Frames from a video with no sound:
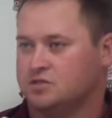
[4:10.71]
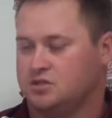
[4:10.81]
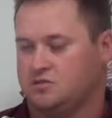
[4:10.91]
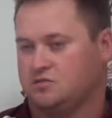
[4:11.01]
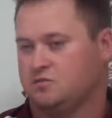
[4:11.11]

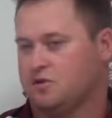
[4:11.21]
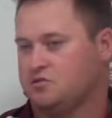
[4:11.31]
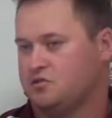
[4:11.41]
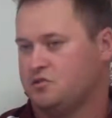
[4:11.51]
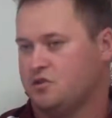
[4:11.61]
She is a
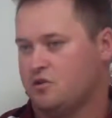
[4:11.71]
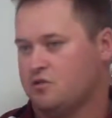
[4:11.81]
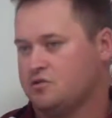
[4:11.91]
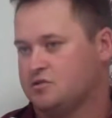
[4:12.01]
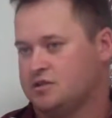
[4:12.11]
registered
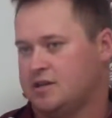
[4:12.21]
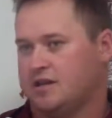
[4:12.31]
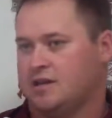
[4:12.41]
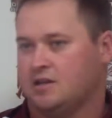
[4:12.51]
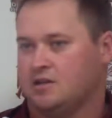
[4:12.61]
nurse,
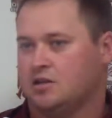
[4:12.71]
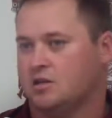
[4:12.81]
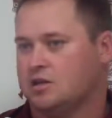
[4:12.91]
and